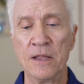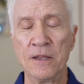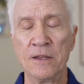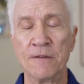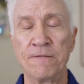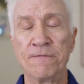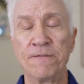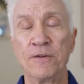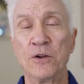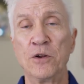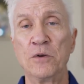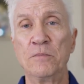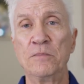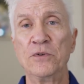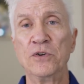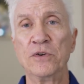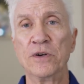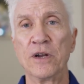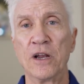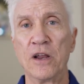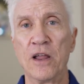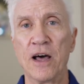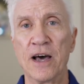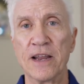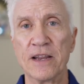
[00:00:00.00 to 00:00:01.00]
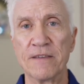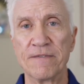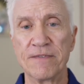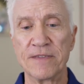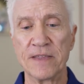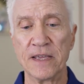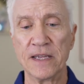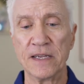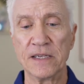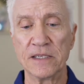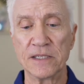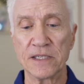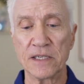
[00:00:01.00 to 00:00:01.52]
The full moon, a lot of
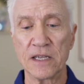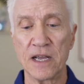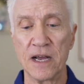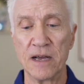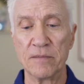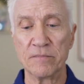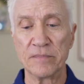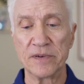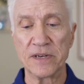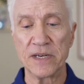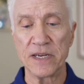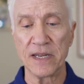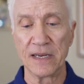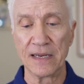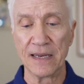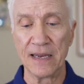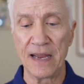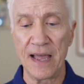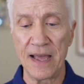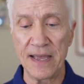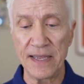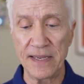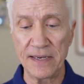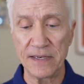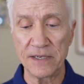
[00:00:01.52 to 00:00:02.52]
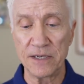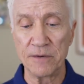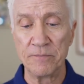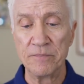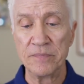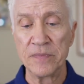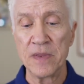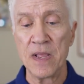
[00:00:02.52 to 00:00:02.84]
things come to light.